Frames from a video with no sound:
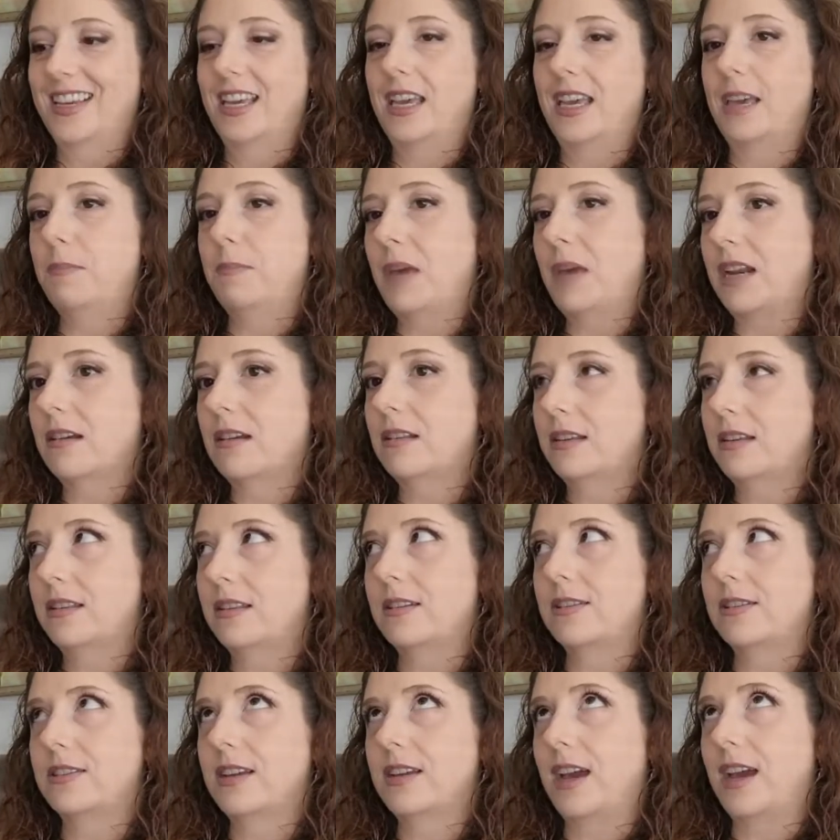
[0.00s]
And medically,
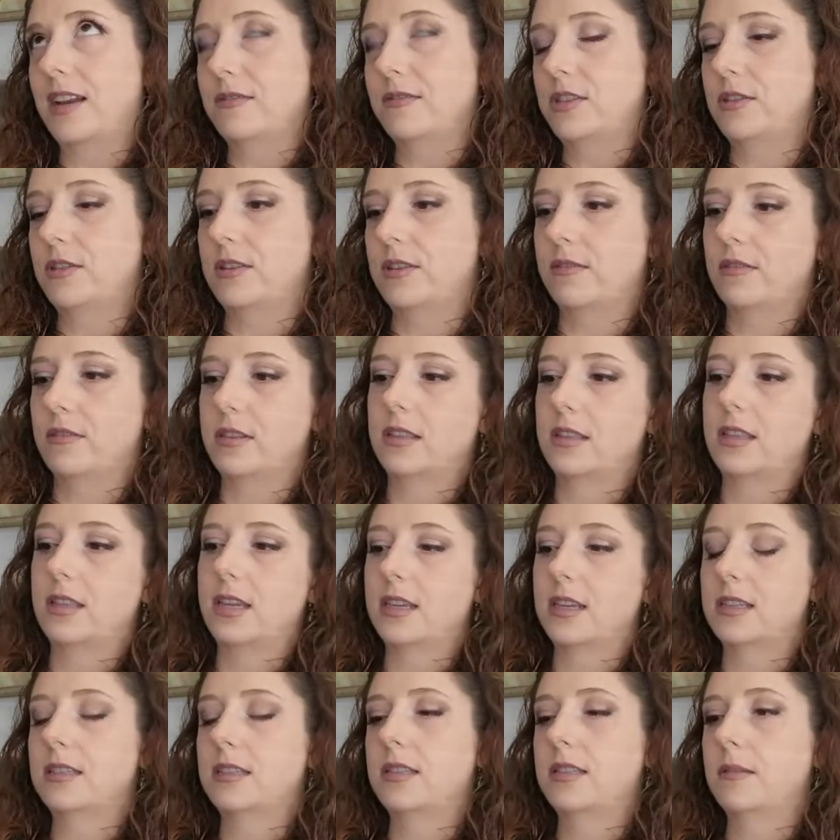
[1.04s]
they're kind of two different
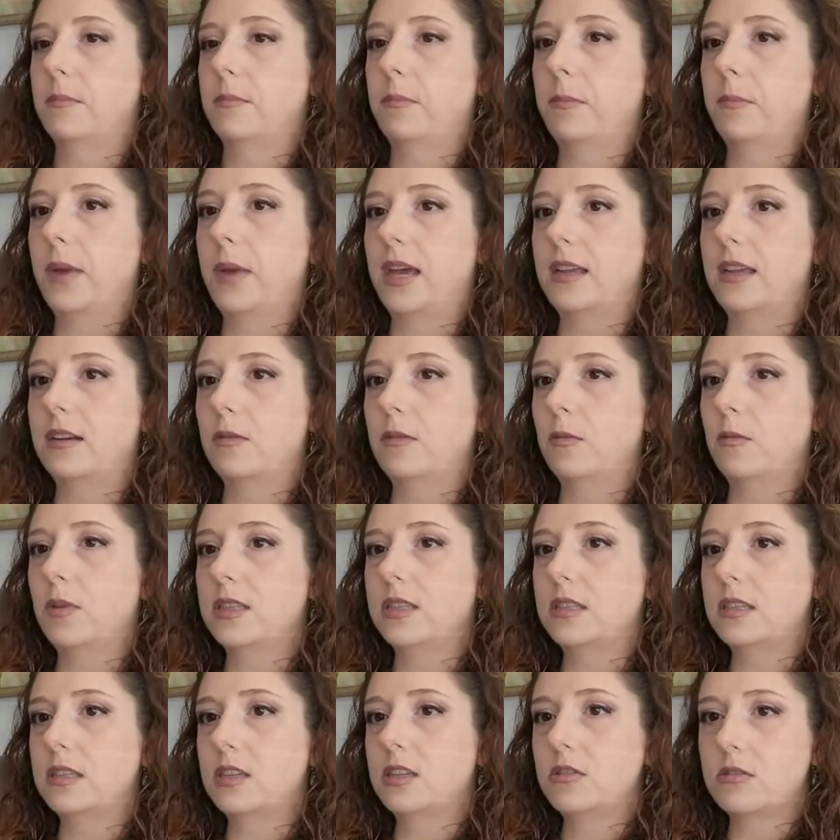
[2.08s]
things. But
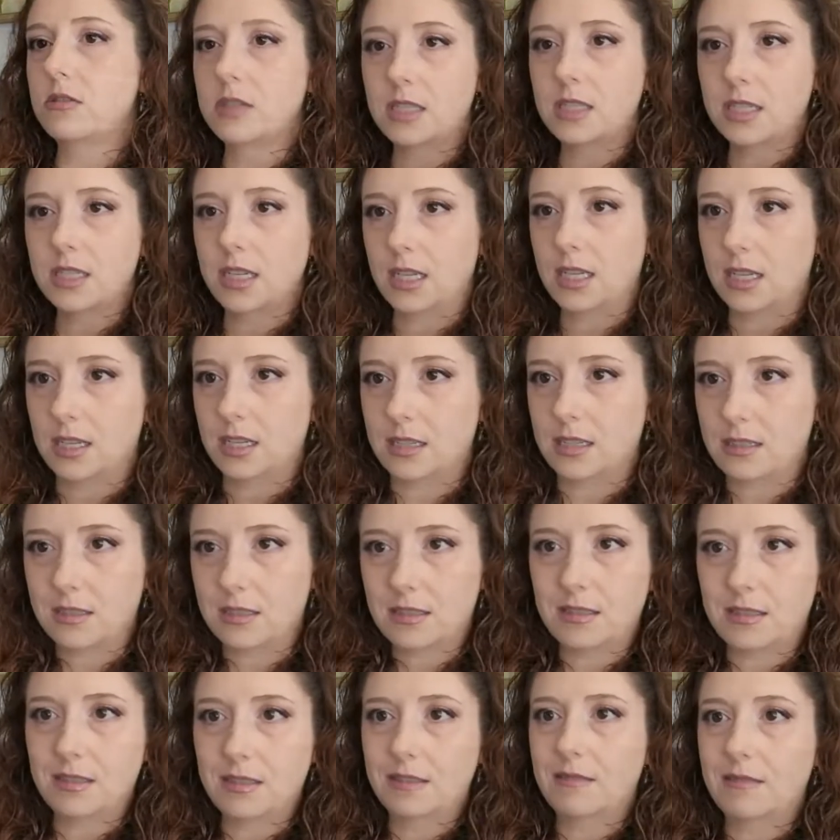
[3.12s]
what's interesting
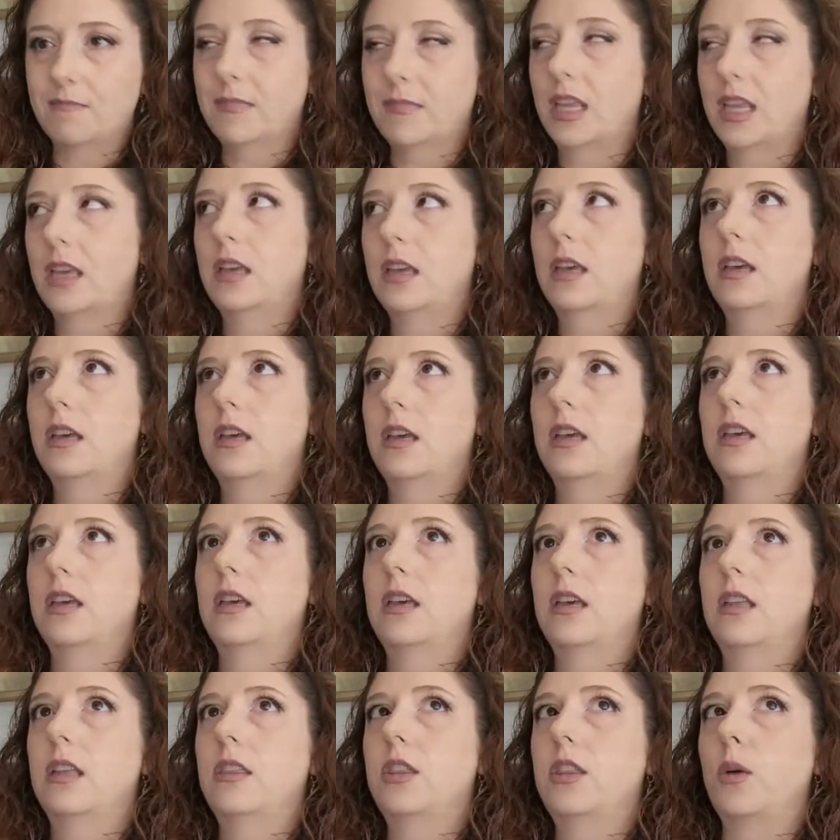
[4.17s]
is
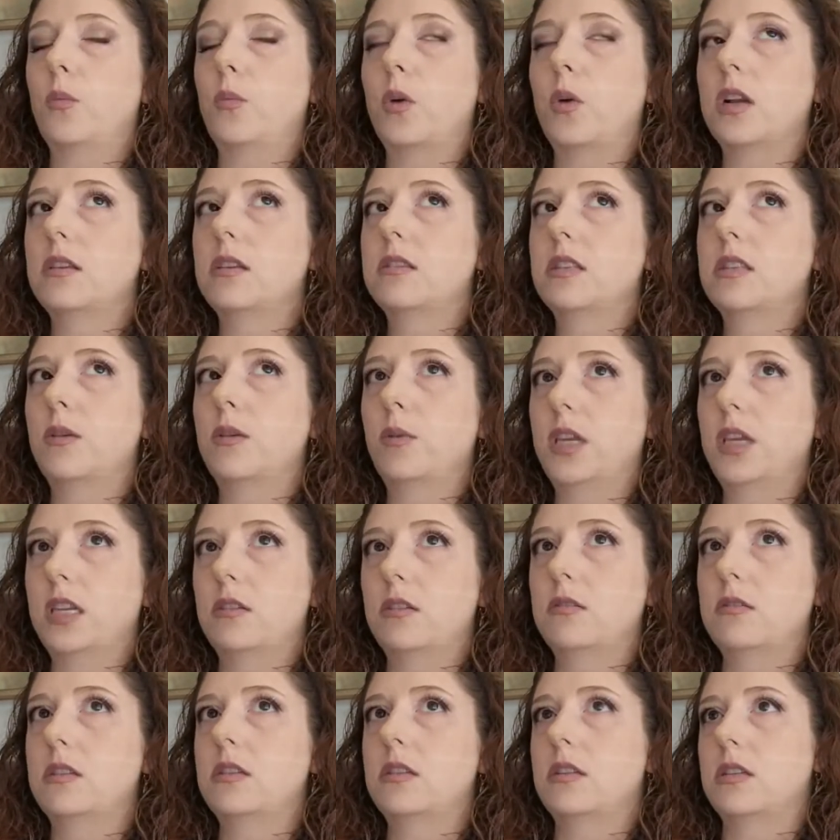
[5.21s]
the words that we
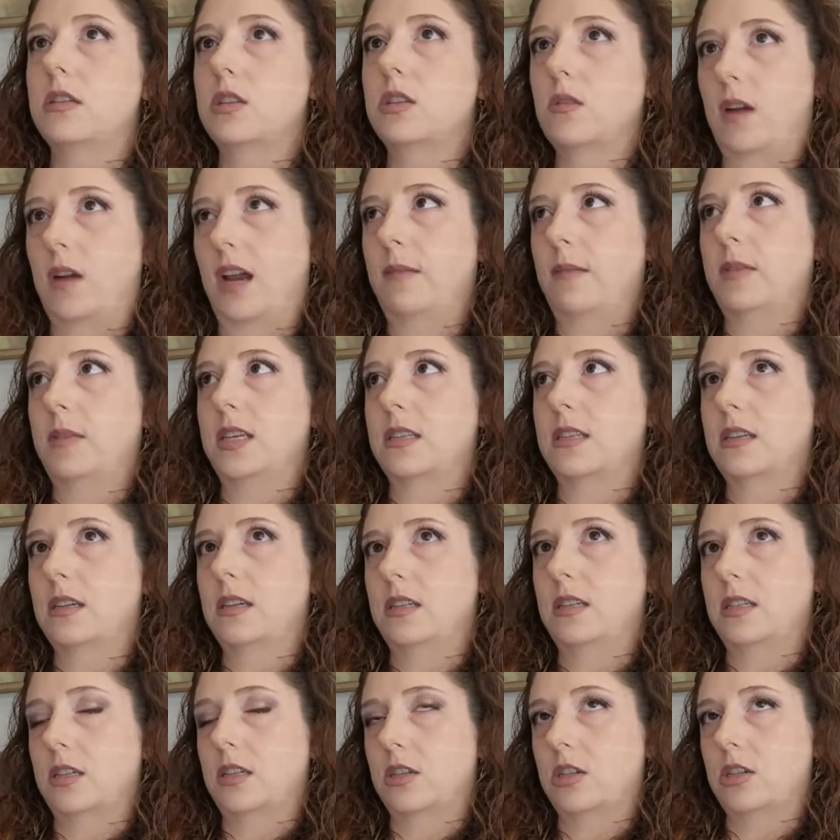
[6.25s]
use to describe these
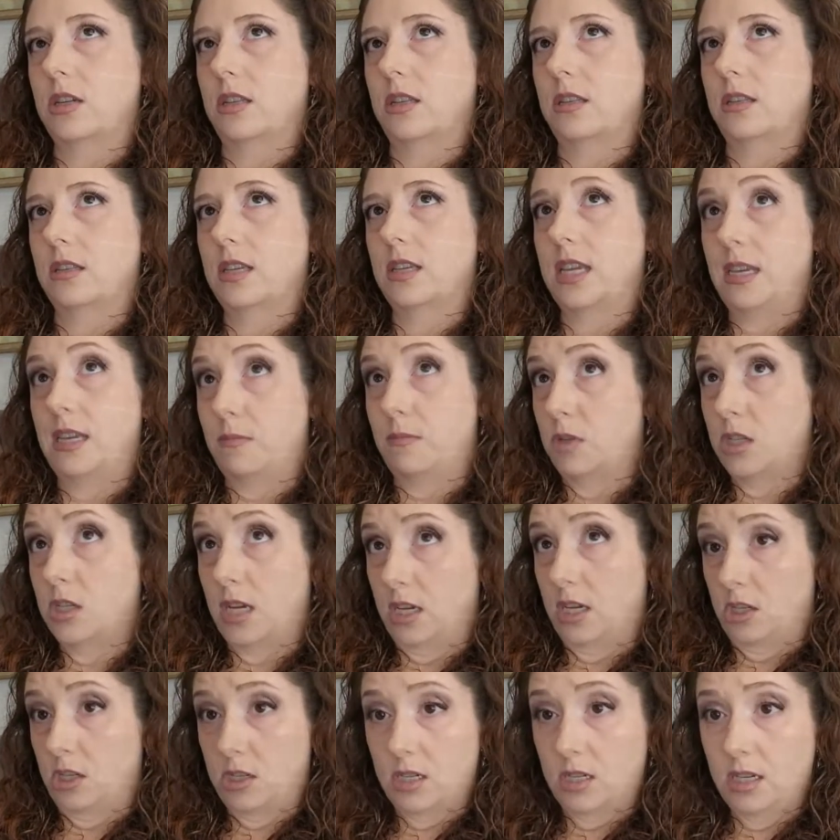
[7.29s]
conditions keep
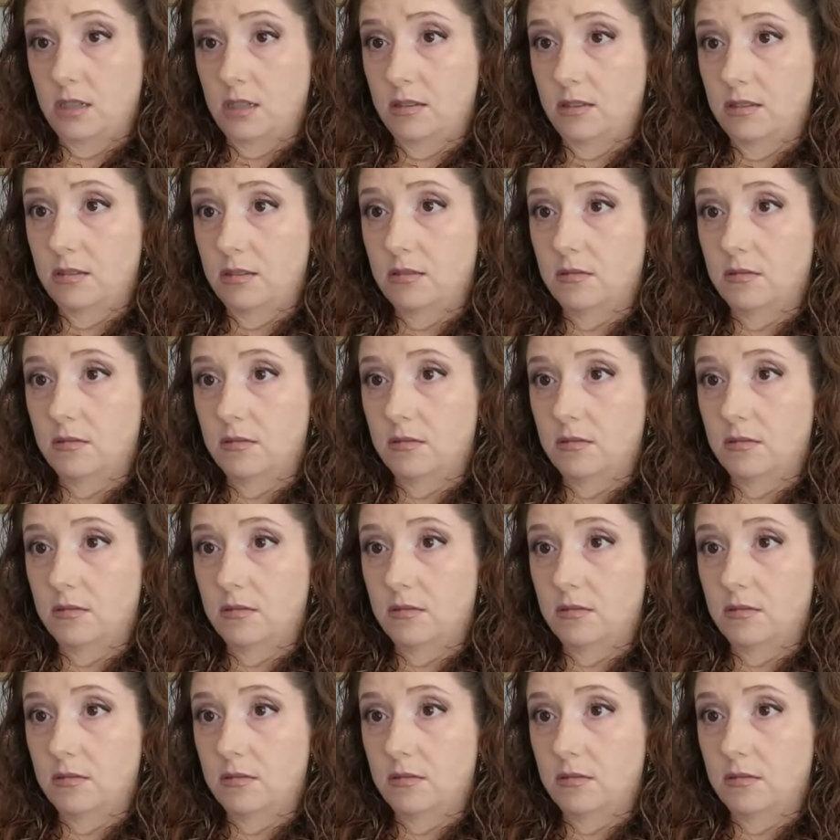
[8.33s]
changing.